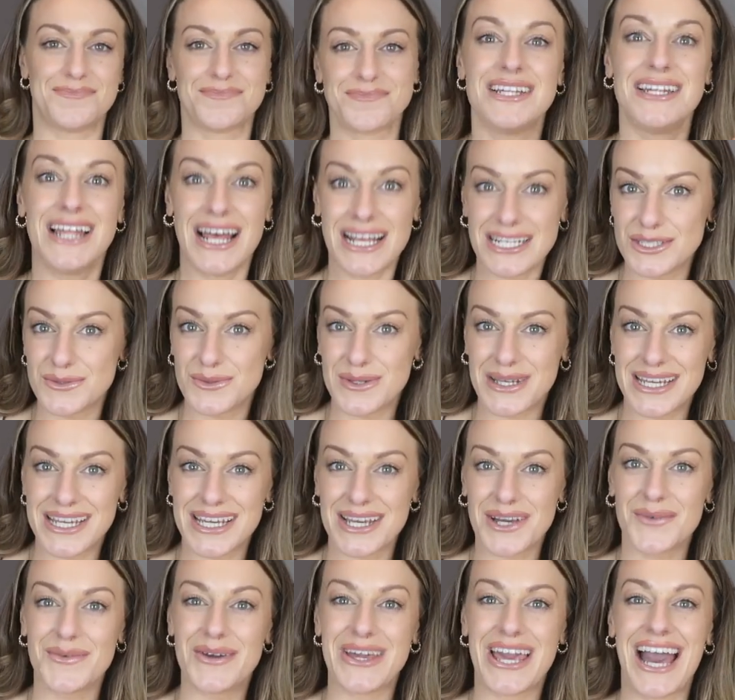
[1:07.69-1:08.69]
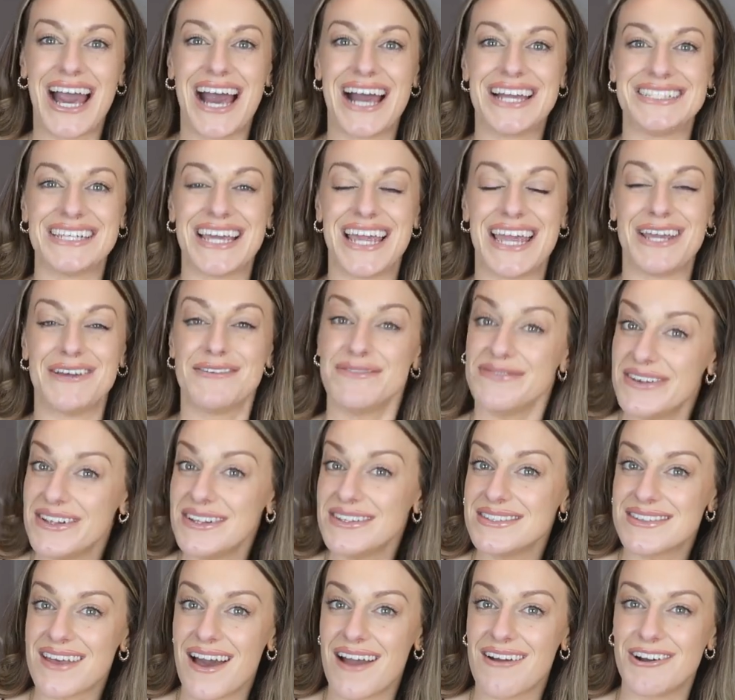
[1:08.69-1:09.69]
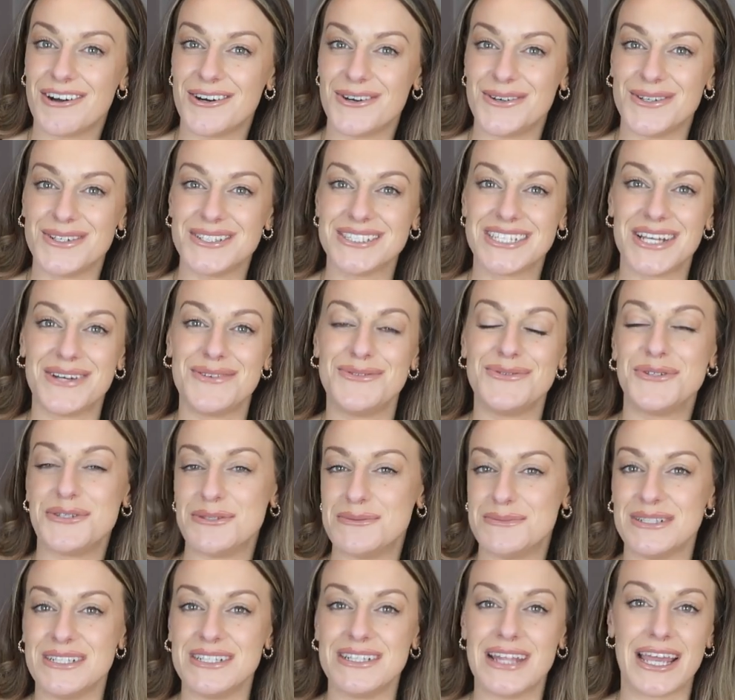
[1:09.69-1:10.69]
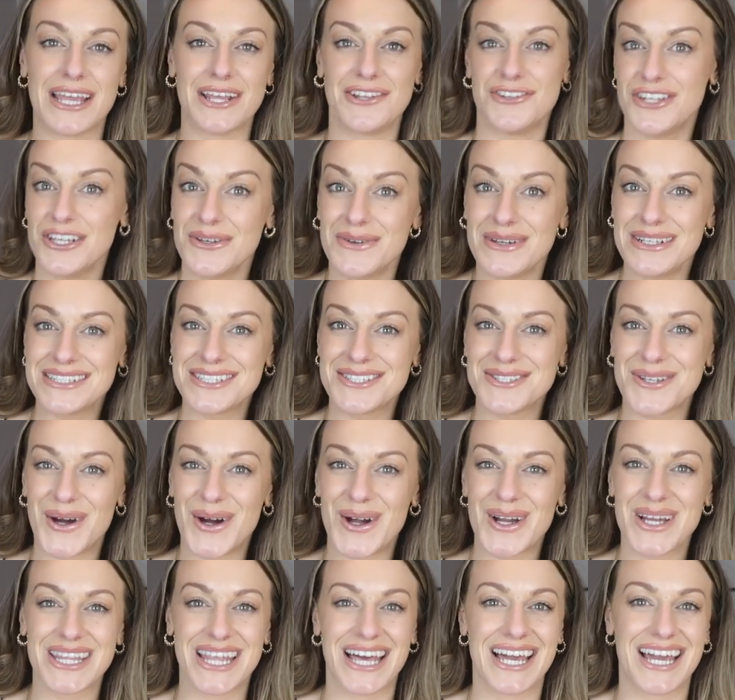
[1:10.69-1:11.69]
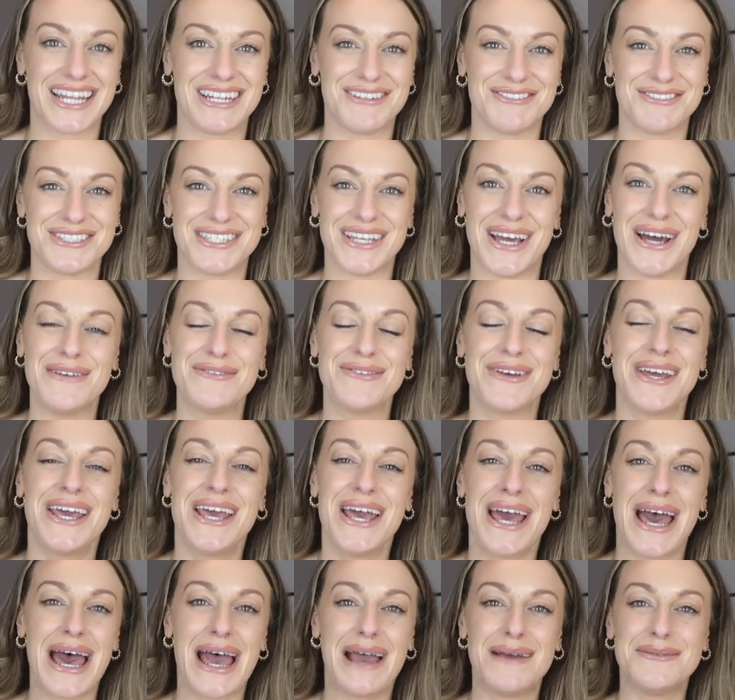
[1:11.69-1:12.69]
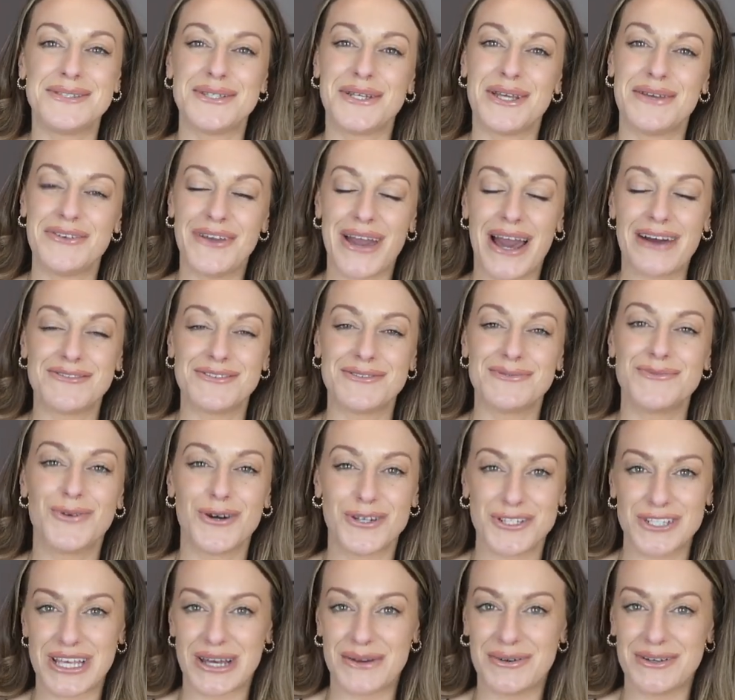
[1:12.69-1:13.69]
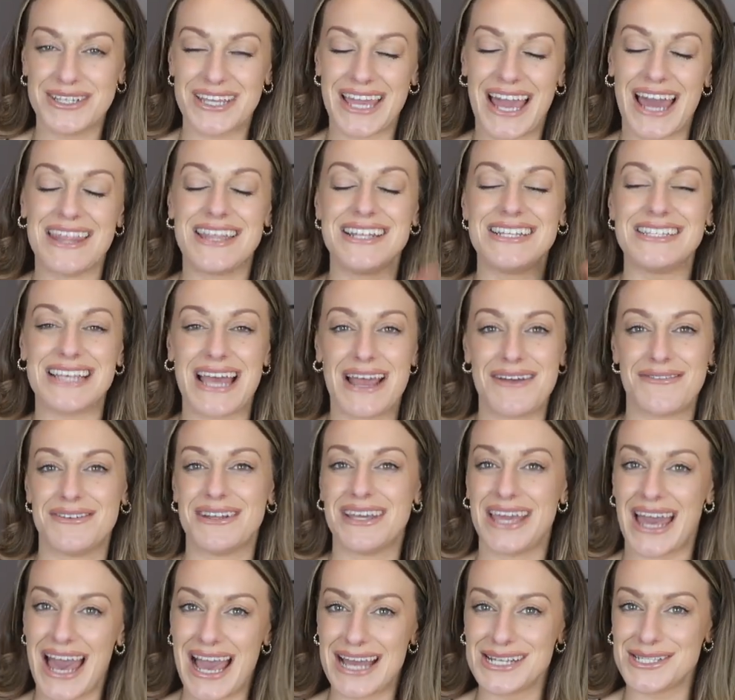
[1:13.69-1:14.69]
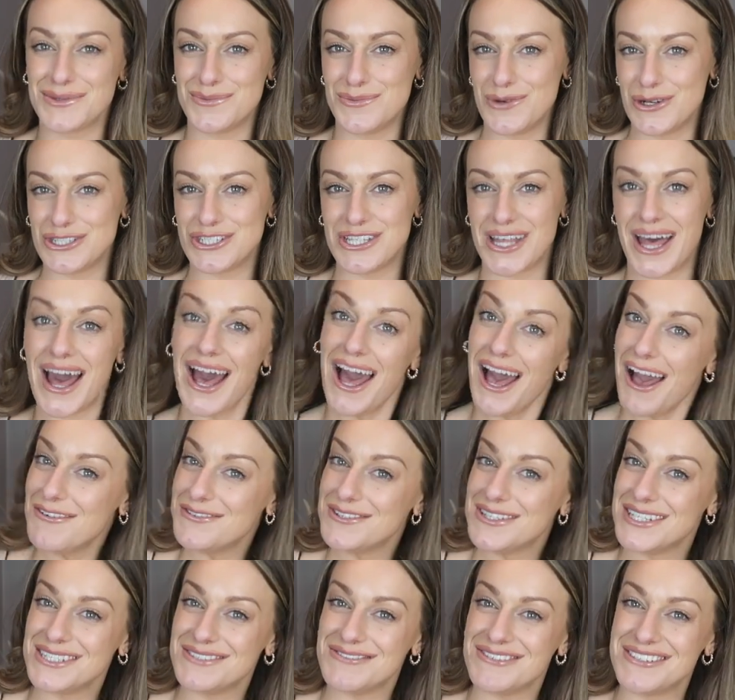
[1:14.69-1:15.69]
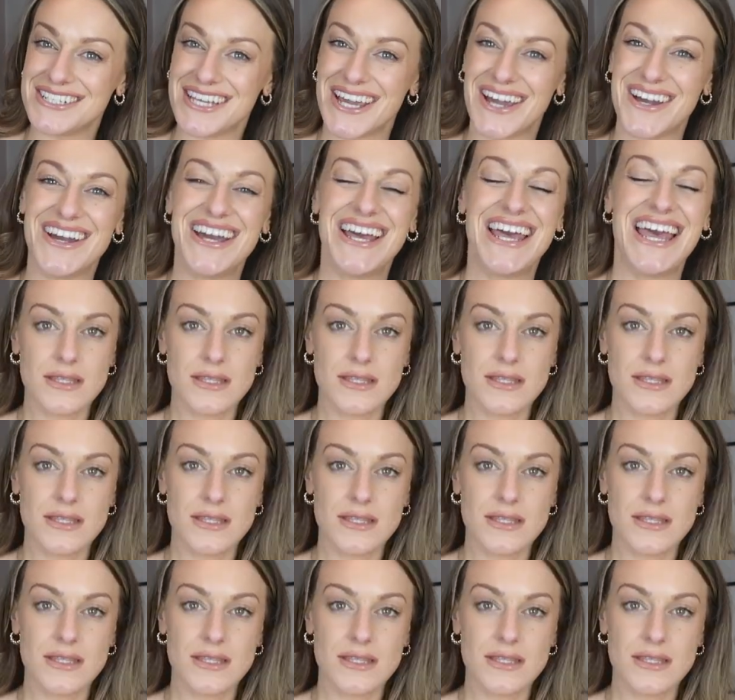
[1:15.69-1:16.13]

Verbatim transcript: Last week we had a full Zara haul, so normal like new in stock, that kind of stuff. So if you haven't watched that one yet, then definitely head and watch that after this video.